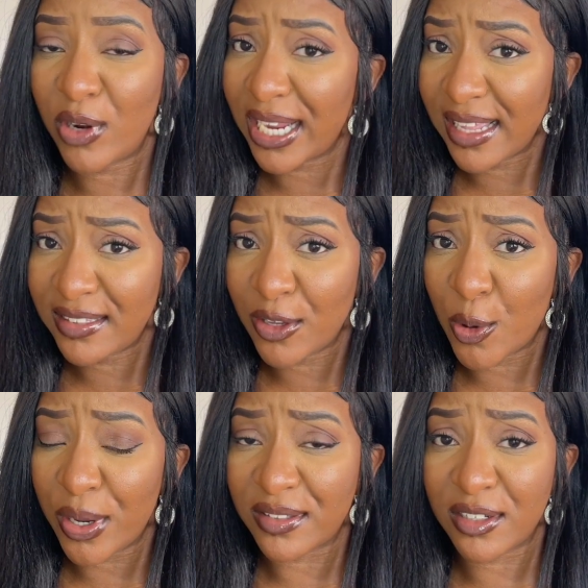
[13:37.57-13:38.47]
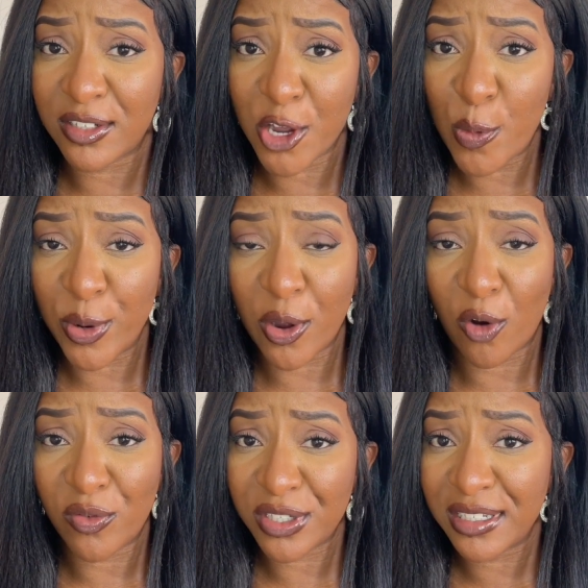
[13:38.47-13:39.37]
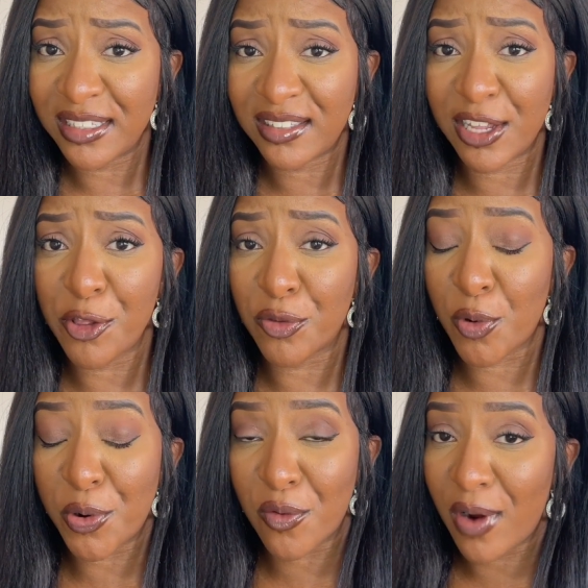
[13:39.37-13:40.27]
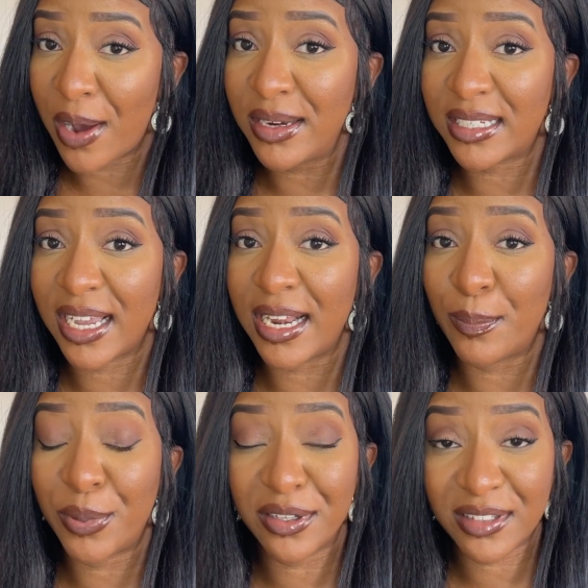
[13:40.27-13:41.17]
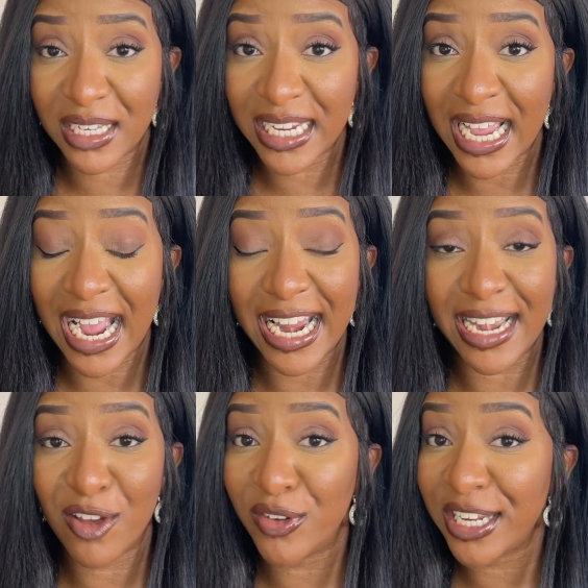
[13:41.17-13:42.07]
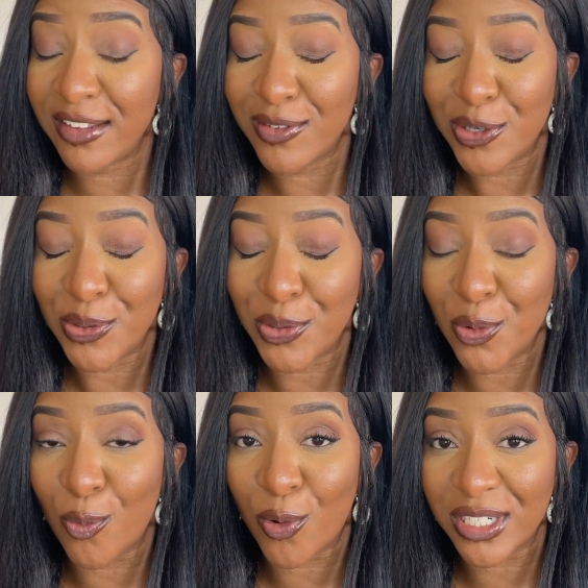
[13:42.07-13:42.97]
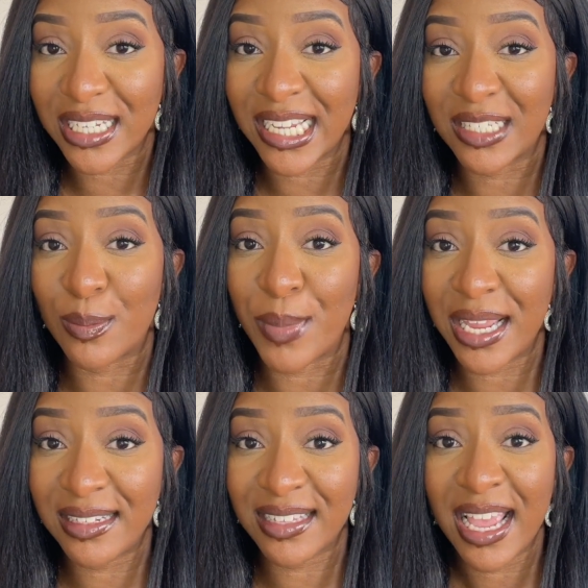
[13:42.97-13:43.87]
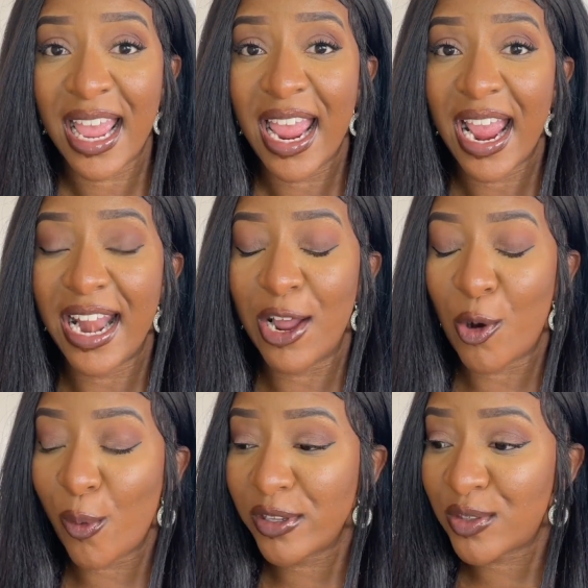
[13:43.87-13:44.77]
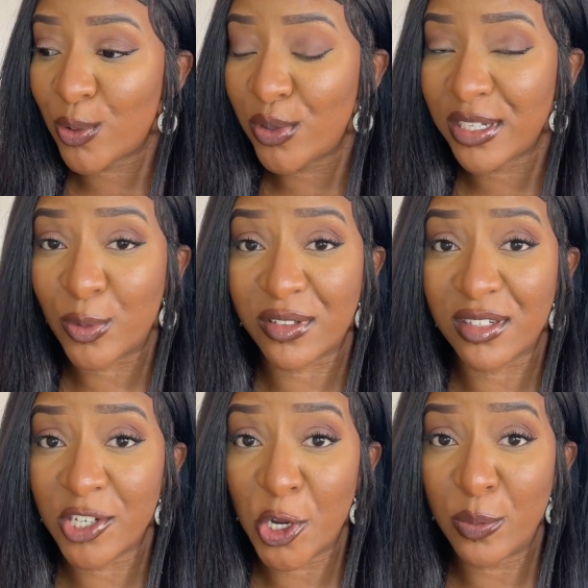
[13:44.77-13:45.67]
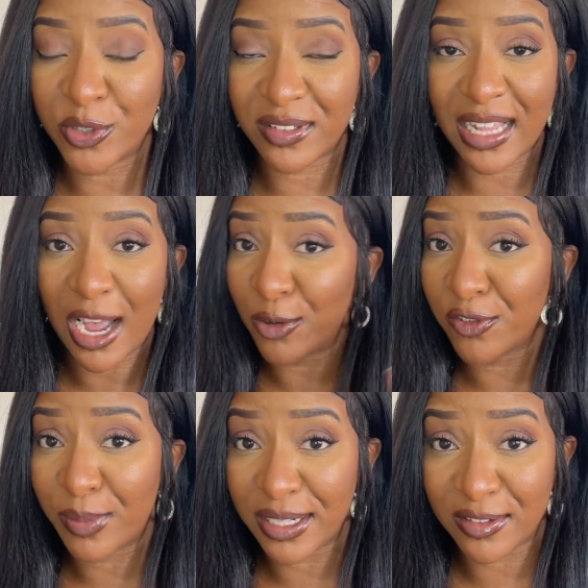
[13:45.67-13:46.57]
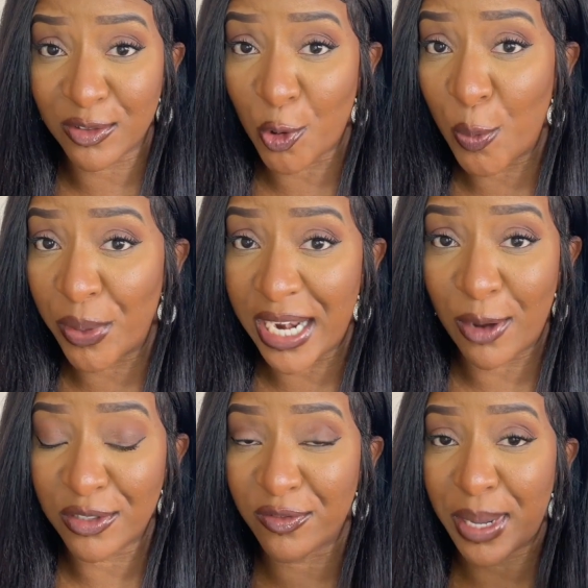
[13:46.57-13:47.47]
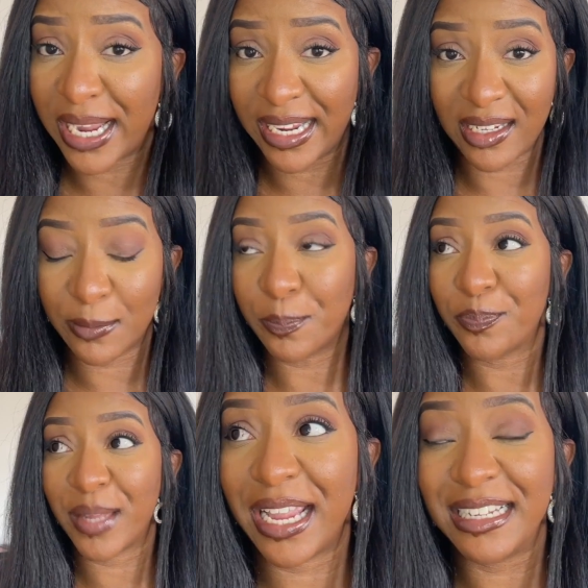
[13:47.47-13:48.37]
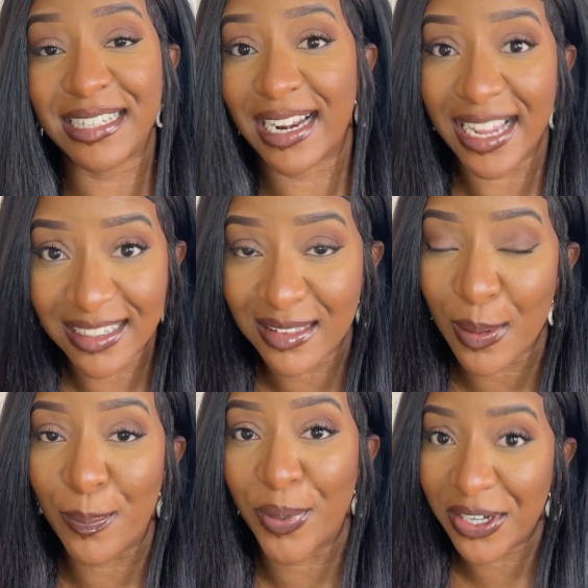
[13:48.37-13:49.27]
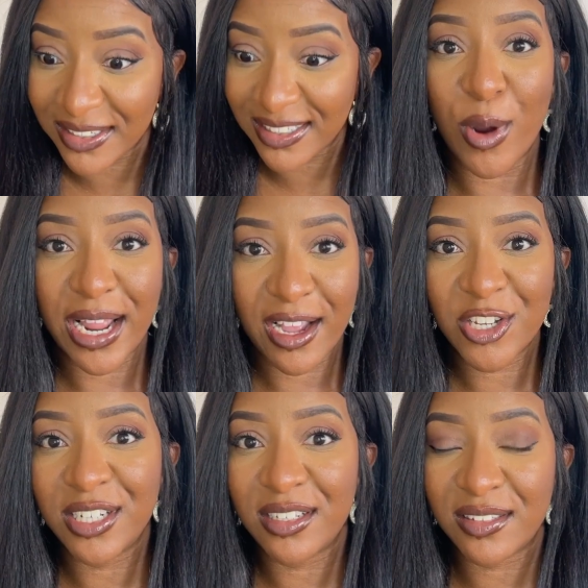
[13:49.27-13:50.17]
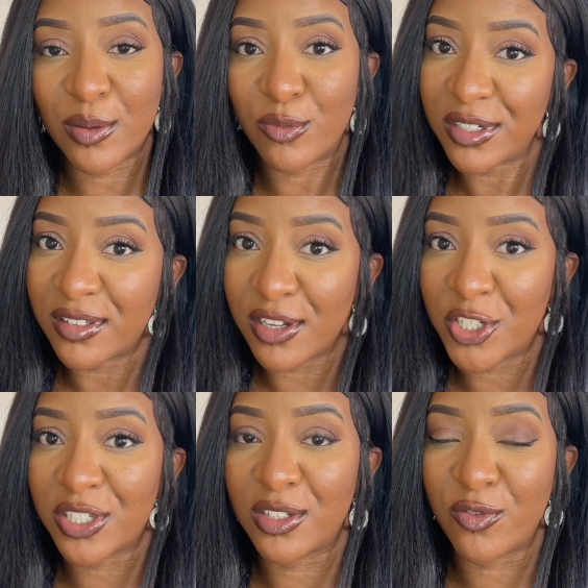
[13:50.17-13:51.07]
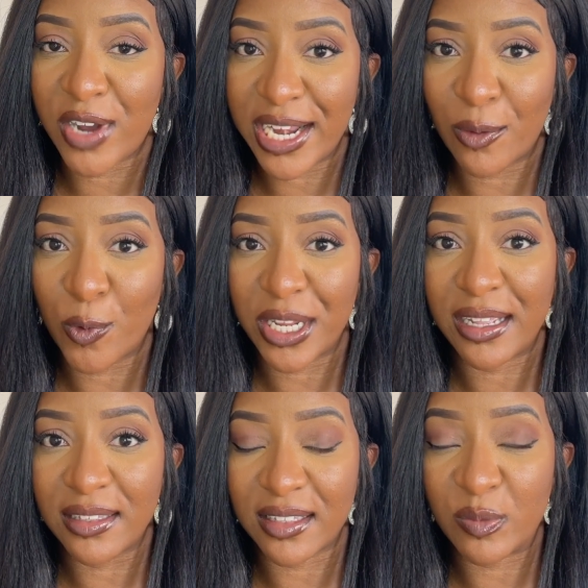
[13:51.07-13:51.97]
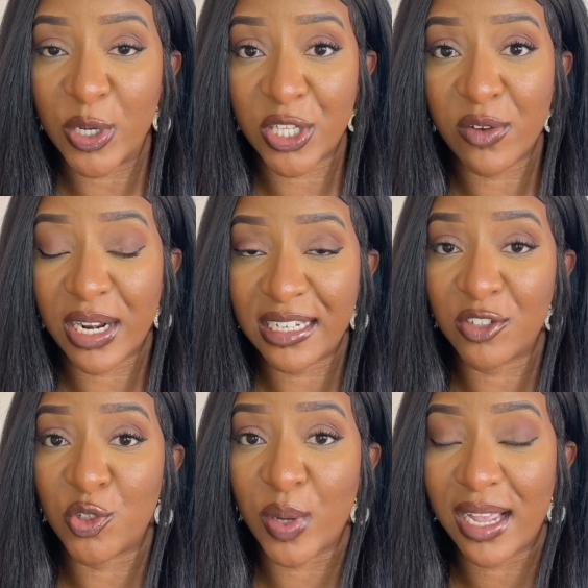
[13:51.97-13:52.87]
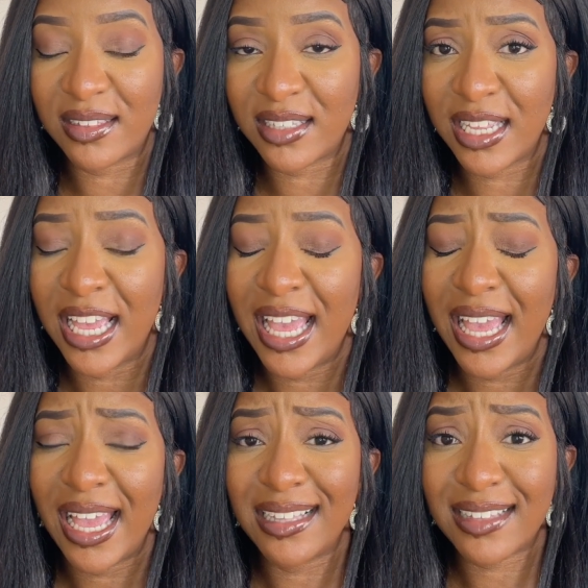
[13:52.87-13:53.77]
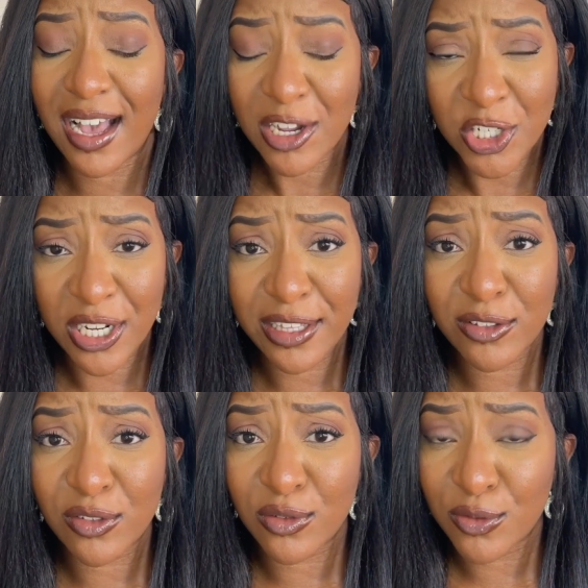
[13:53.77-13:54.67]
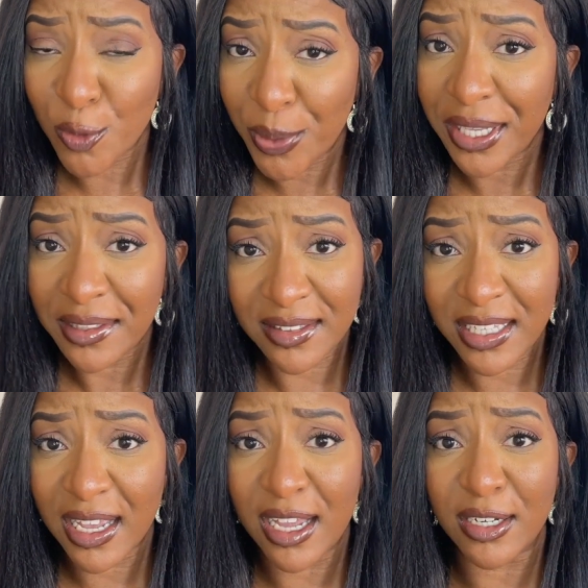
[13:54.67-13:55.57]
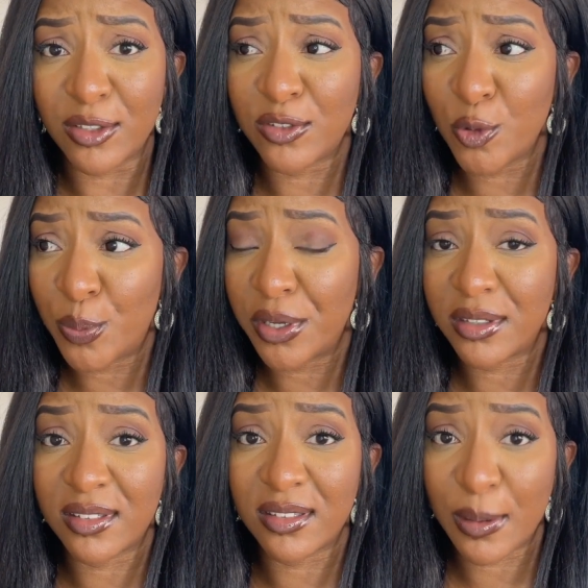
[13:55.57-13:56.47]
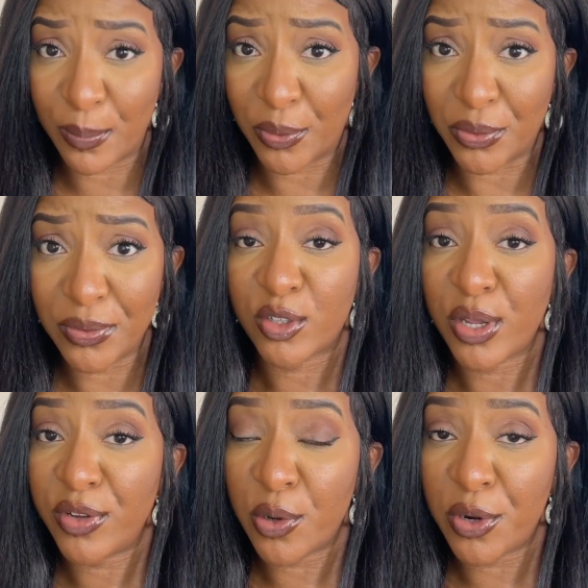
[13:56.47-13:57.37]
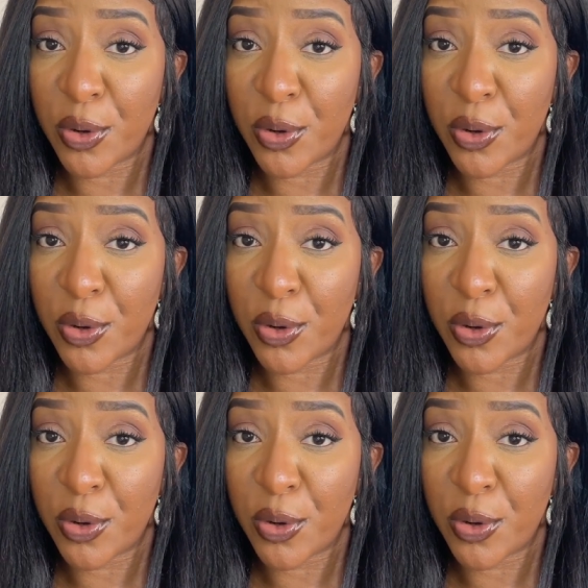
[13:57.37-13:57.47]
like SEO is a term we often see thrown around, and personally, I never even knew what it meant. And I always thought it was a term just out of my scope and out of my intellect. But I actually did some research to find out what it is, especially related to Etsy, it's actually super easy and super simple. So if you don't know,